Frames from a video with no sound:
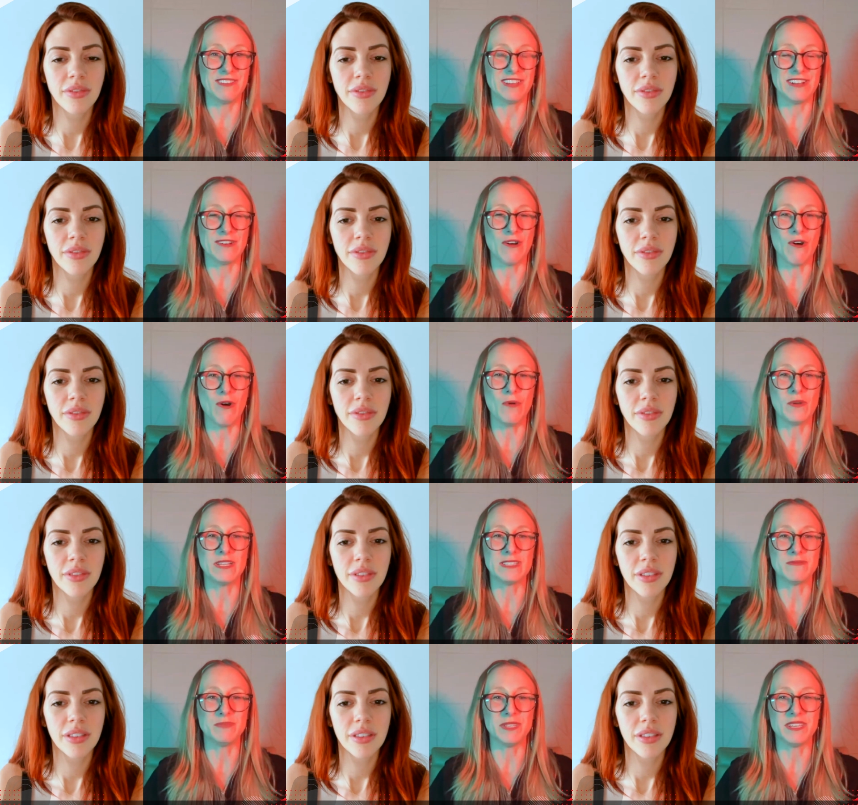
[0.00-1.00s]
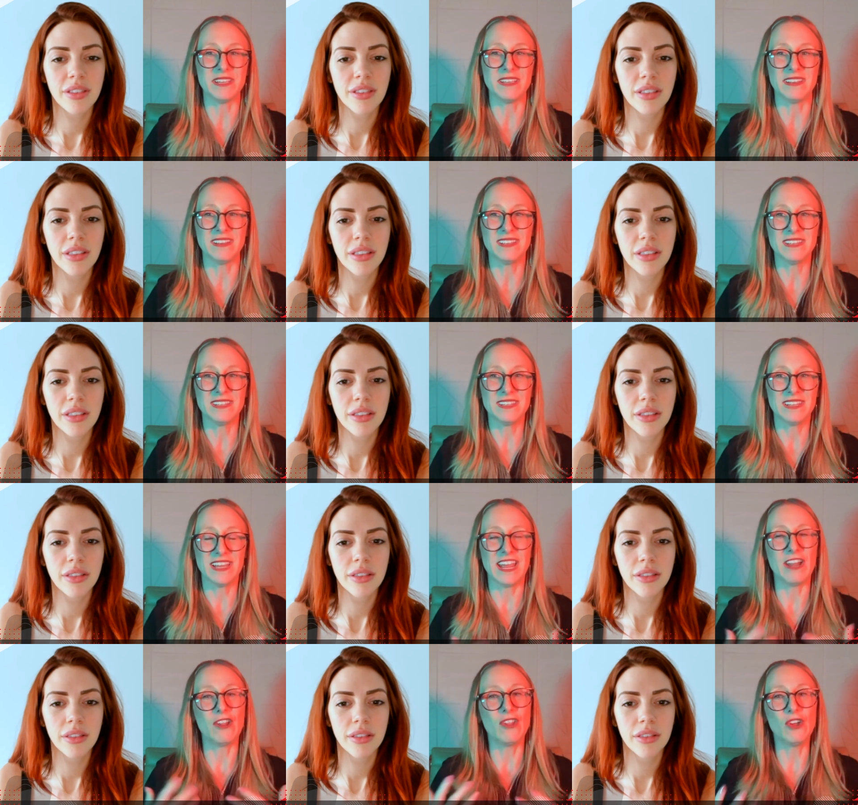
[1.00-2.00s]
Speaker 1: of it and always being
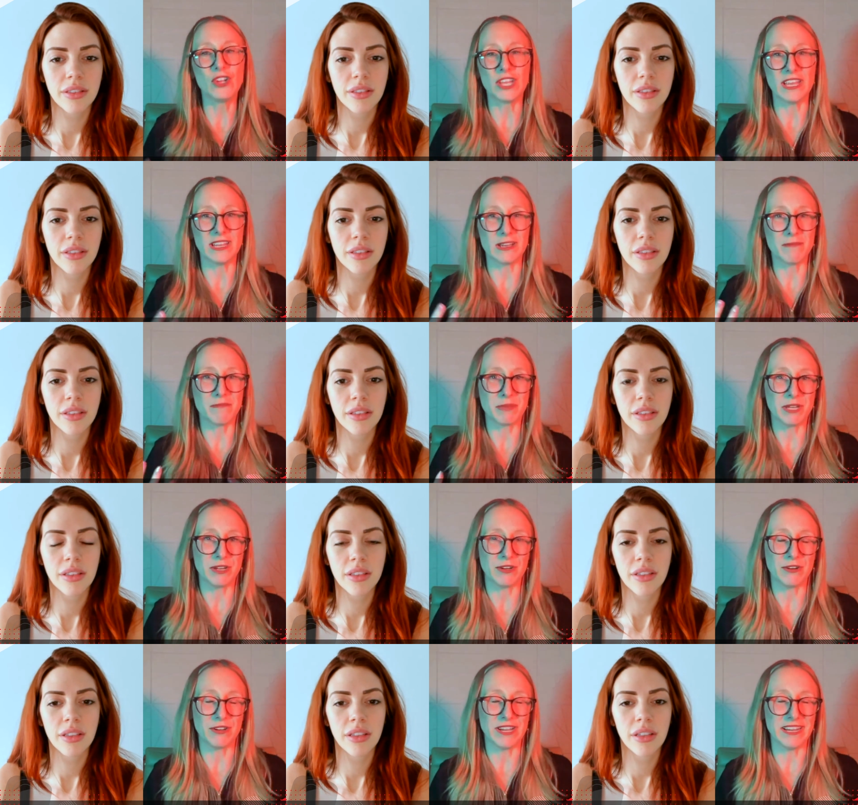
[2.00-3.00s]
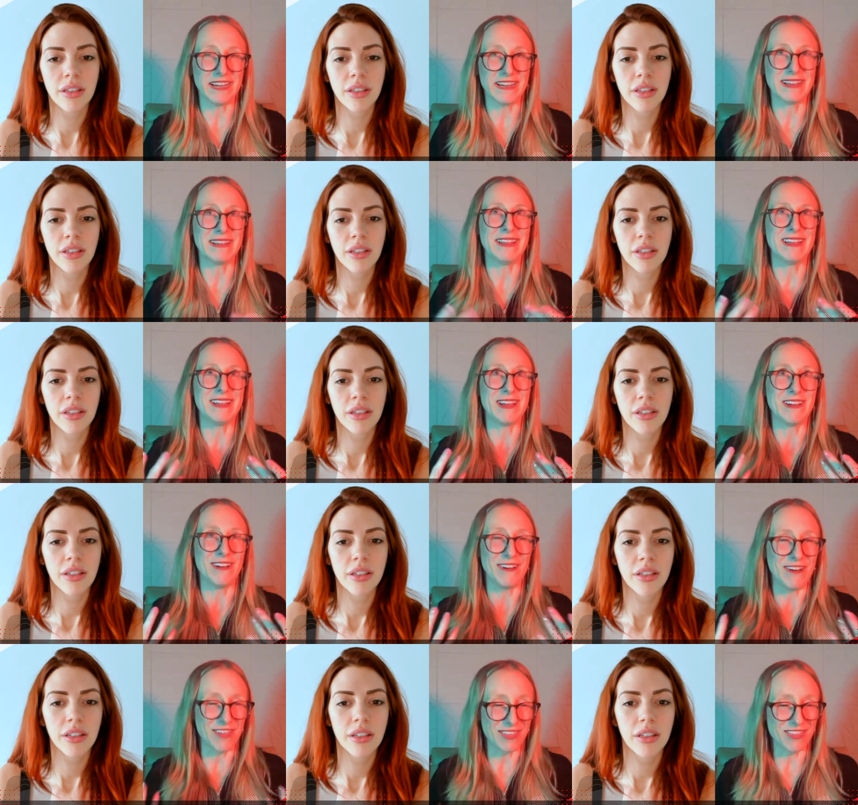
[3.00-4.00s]
and looking, appearing
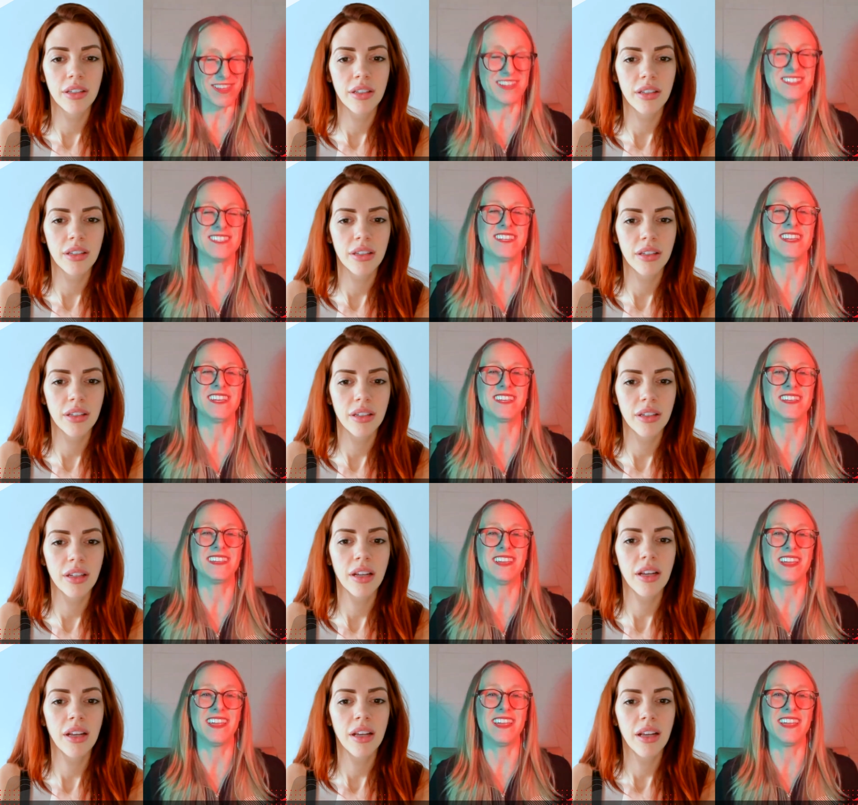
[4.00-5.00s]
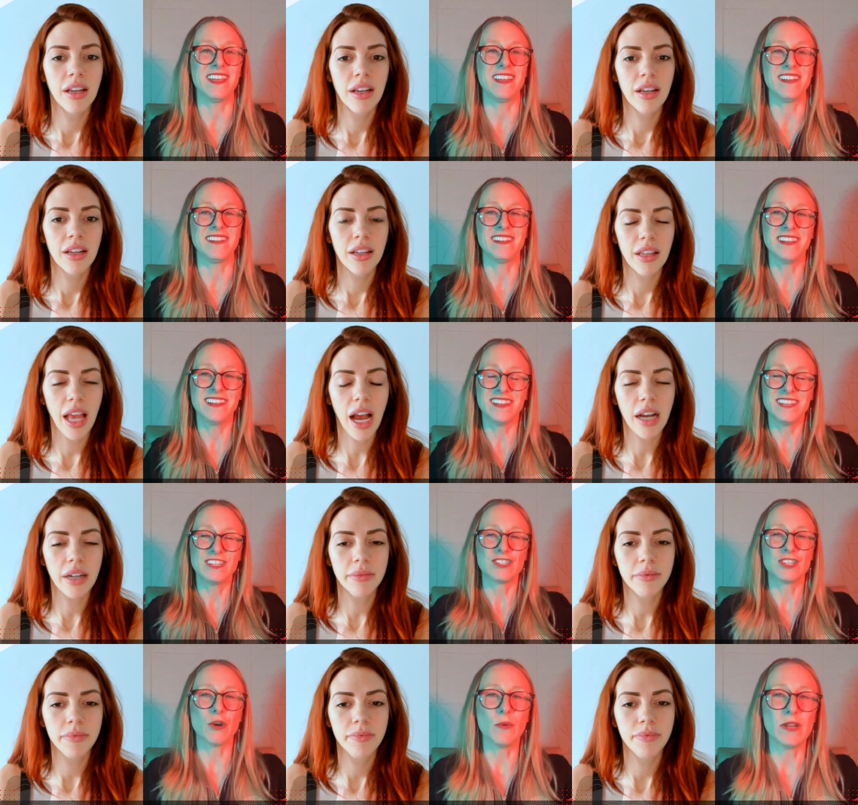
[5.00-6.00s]
authentic and
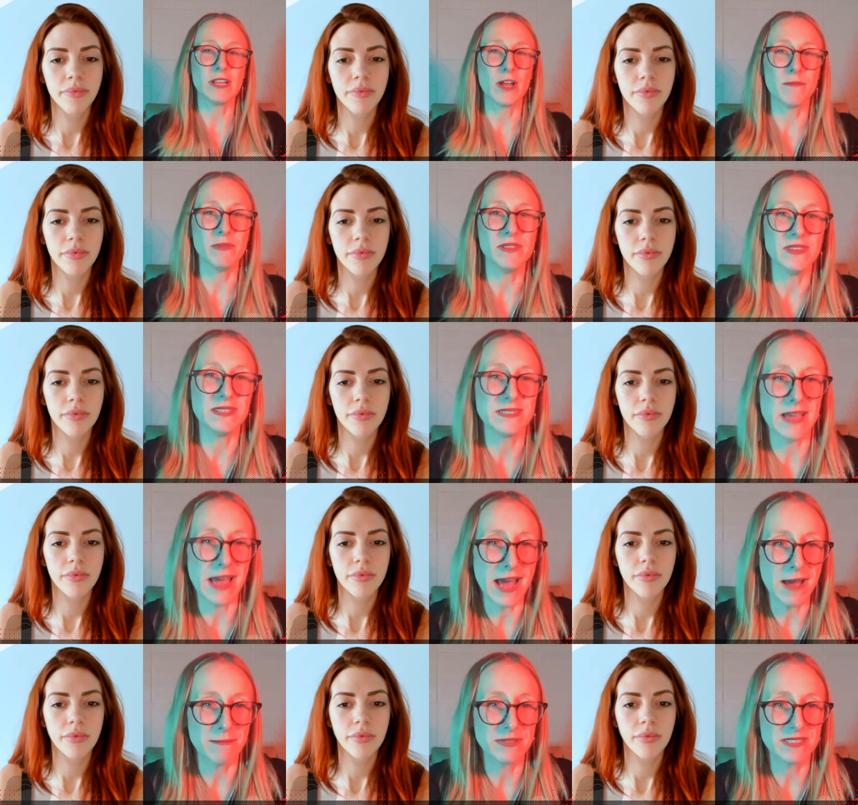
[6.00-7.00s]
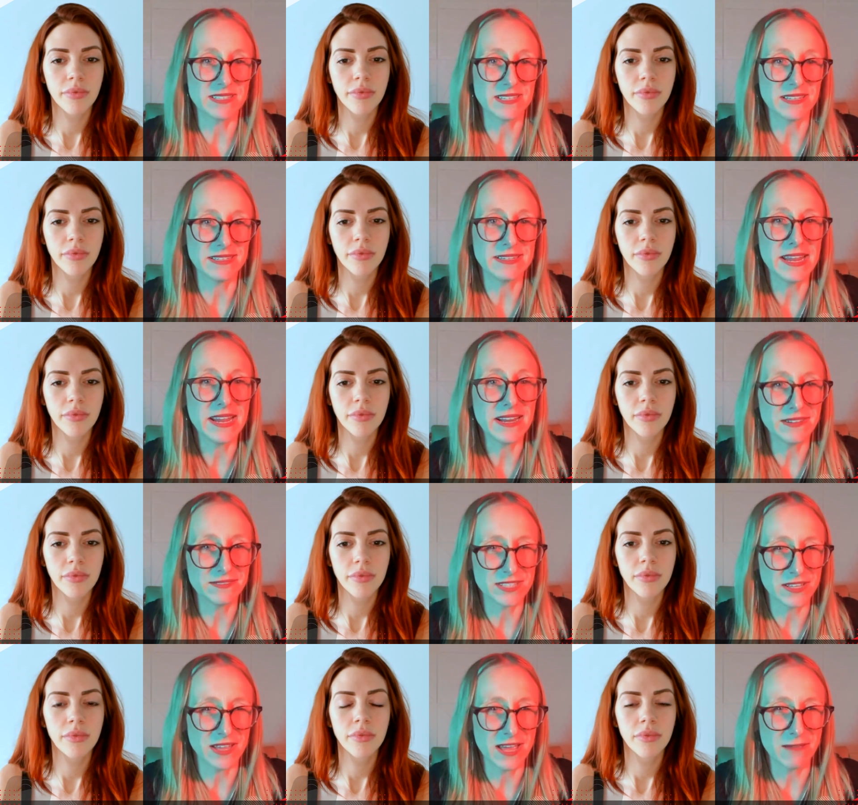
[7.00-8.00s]
wow. showing up in these apps
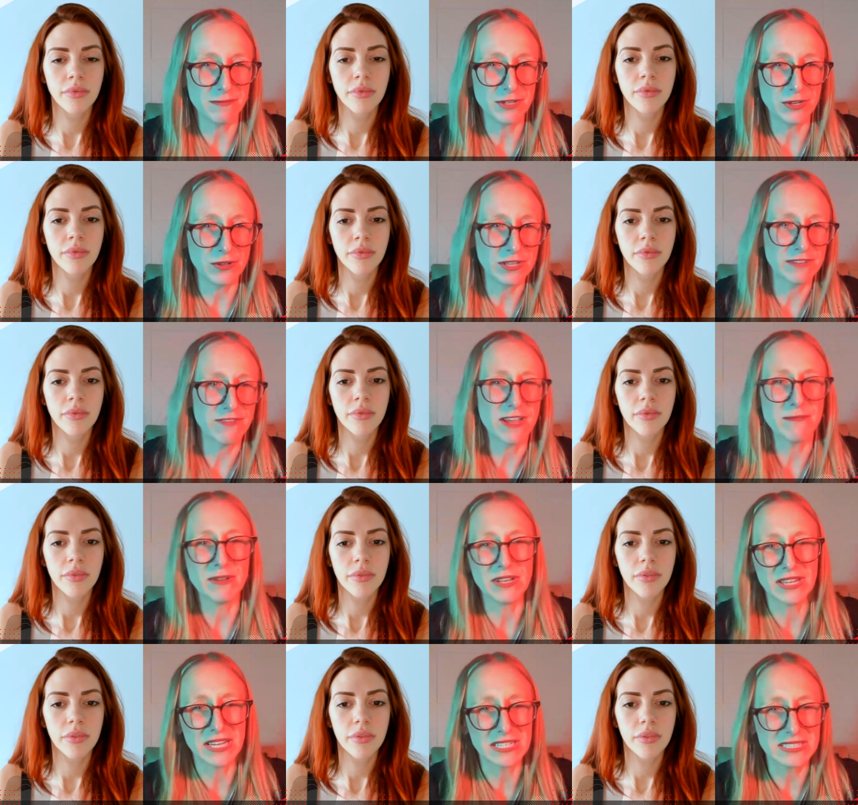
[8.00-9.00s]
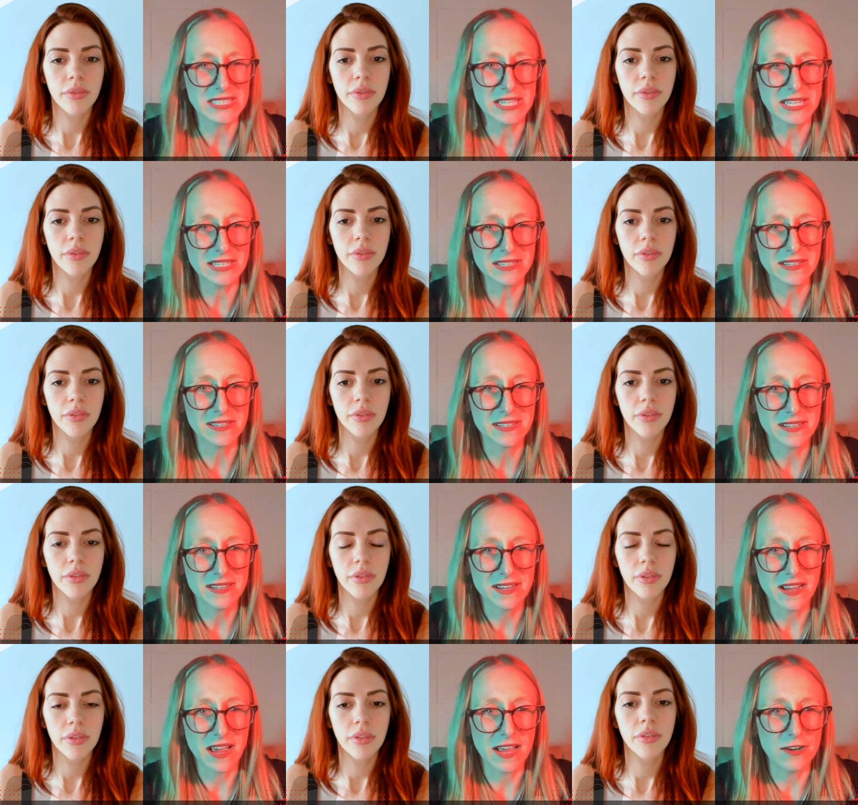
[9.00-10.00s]
native to them. You know, like if I'm in LinkedIn,
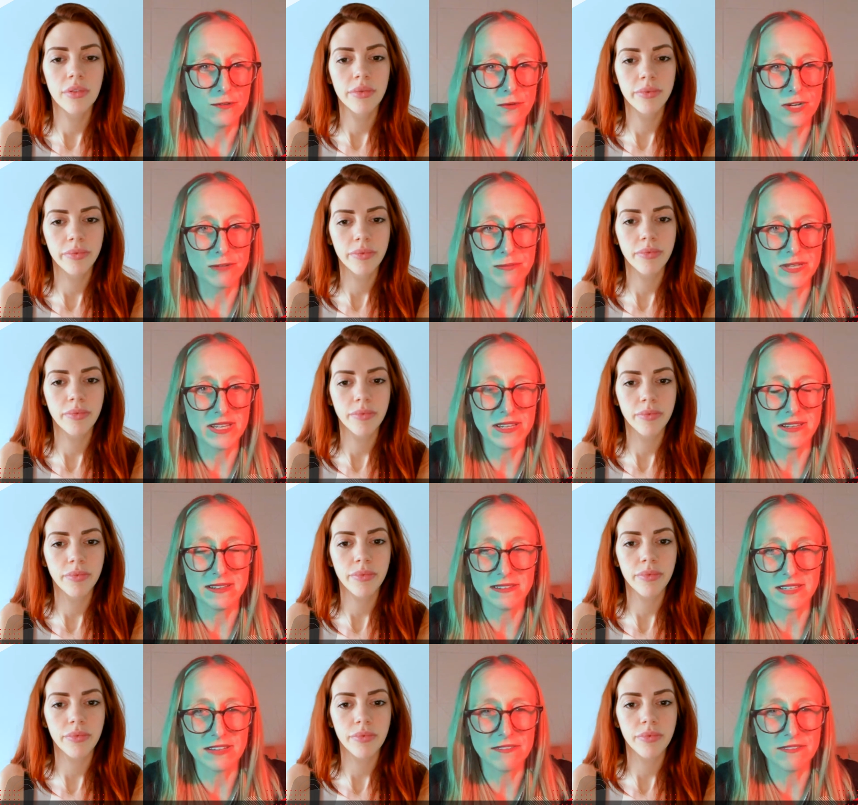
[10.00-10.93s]
I don't want to be